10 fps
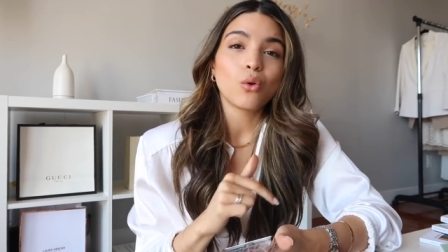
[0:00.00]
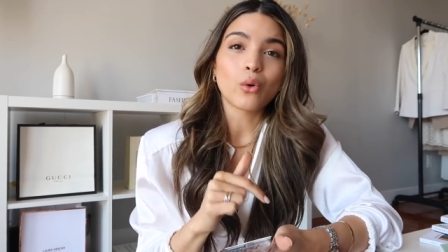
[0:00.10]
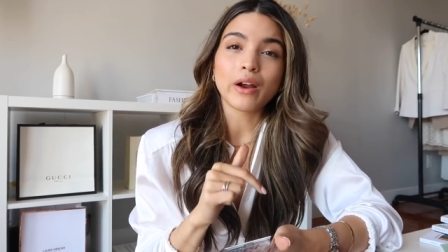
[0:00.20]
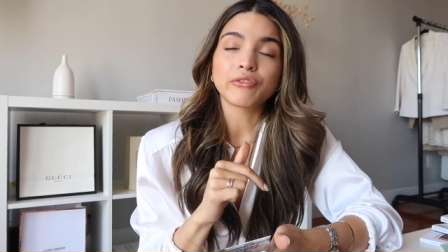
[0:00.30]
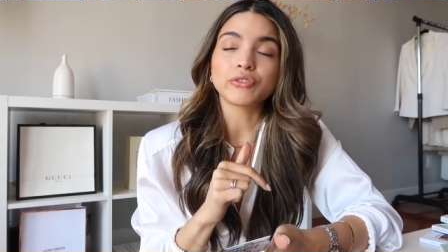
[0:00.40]

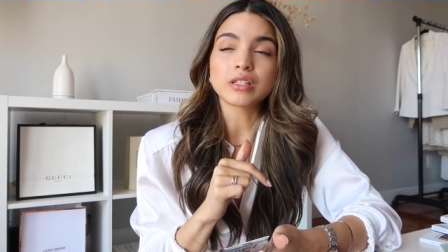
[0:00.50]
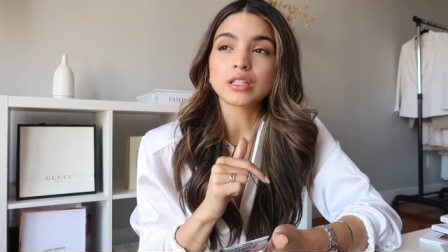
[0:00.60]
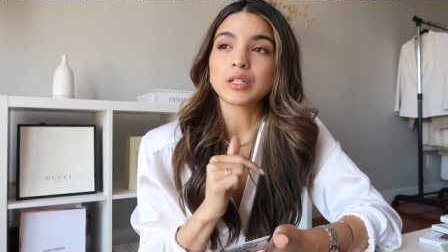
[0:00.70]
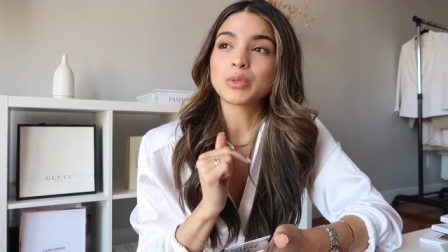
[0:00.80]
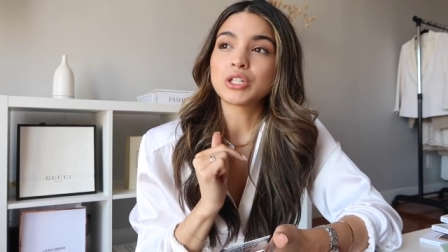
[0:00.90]
or I've
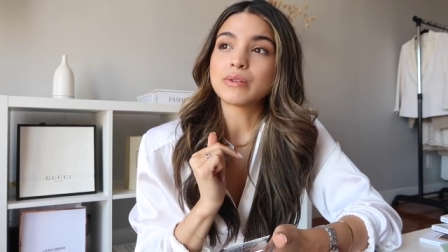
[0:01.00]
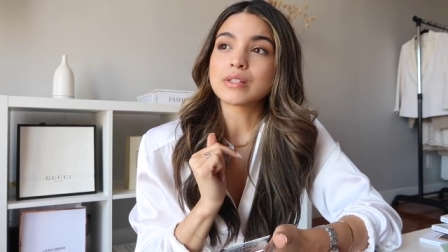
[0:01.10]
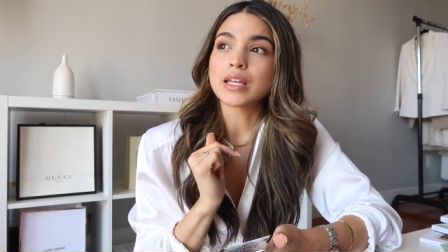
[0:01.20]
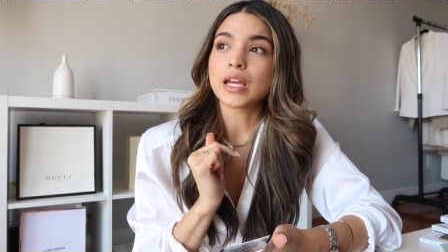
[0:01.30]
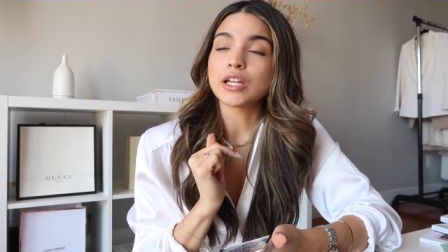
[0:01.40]
recently been
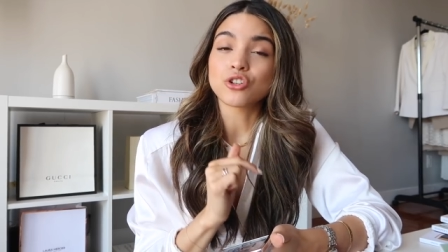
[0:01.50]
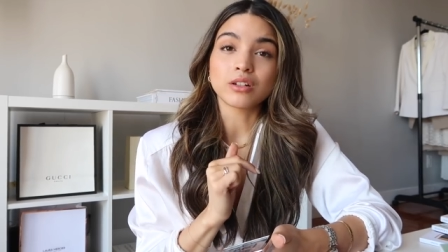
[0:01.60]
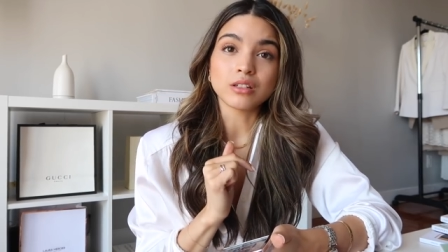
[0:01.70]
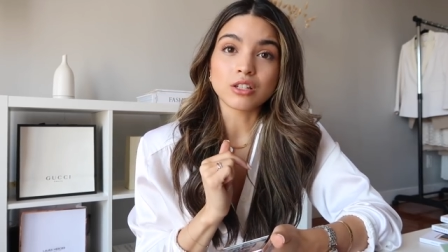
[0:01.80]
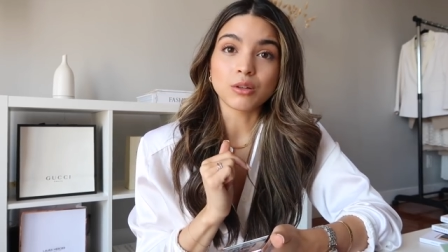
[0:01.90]
using a
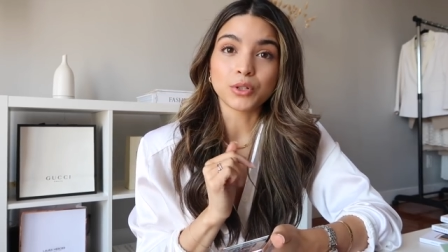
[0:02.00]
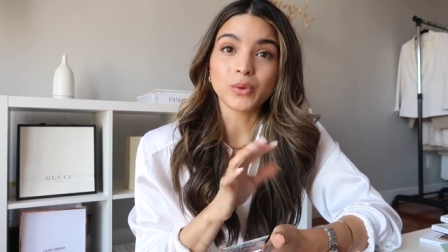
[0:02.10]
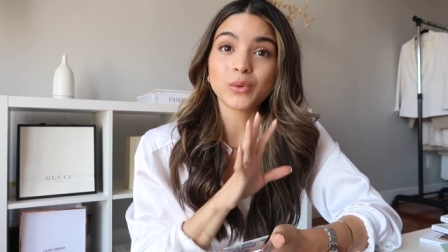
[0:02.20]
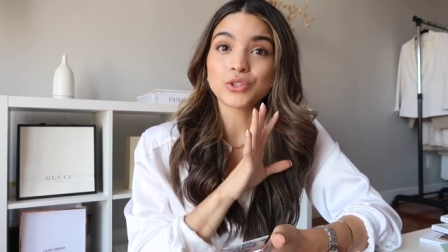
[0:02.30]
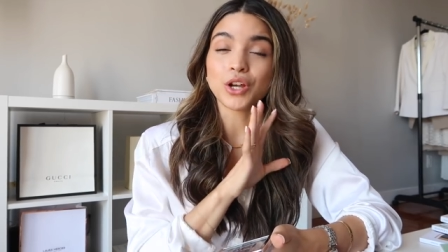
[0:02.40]
Charlotte Tilbury
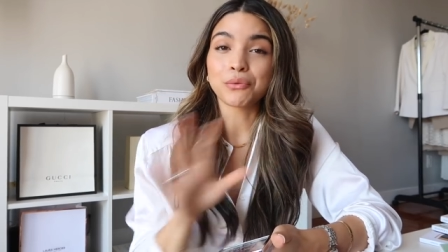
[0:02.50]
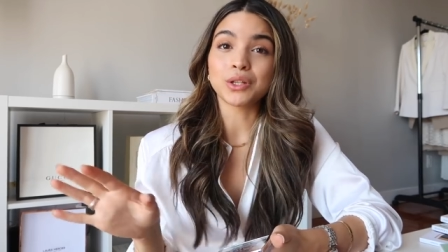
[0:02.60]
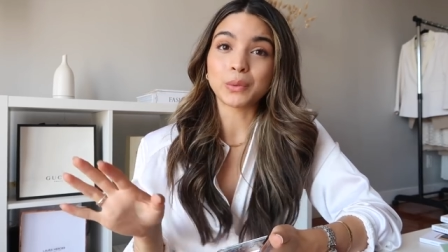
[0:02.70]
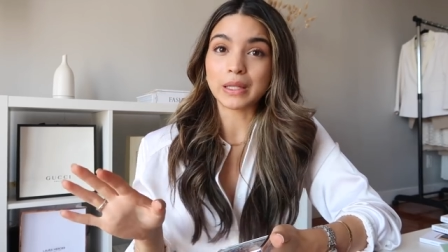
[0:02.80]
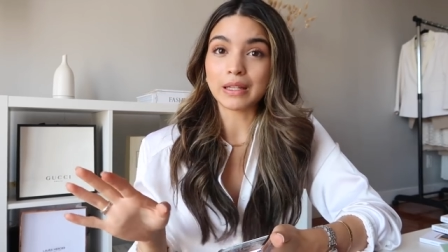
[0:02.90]
one, which I
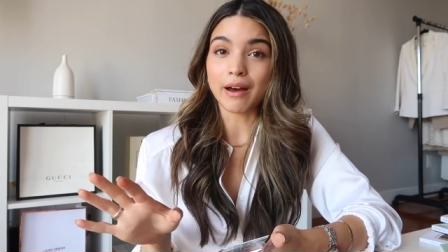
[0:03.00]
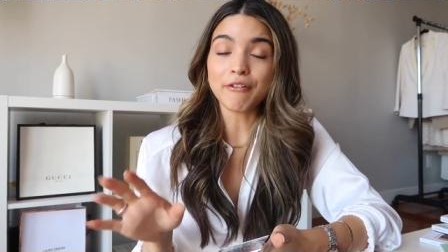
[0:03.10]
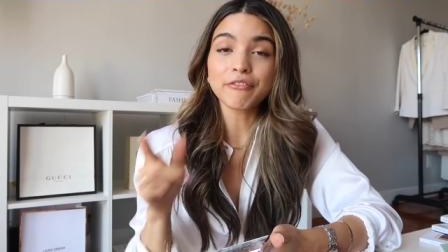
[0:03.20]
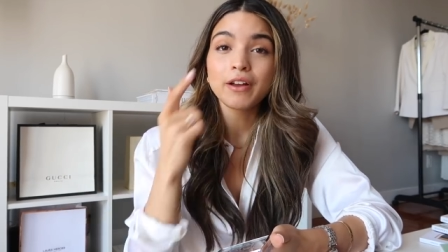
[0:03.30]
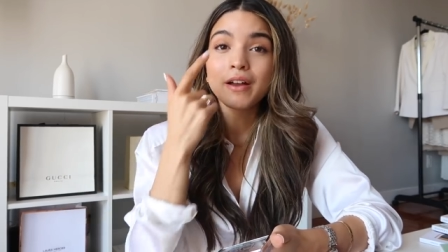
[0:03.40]
really, really
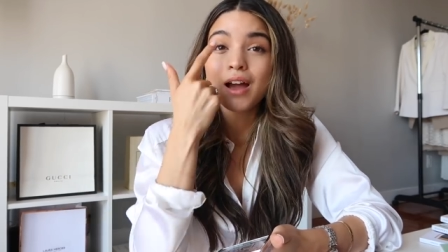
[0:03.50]
love,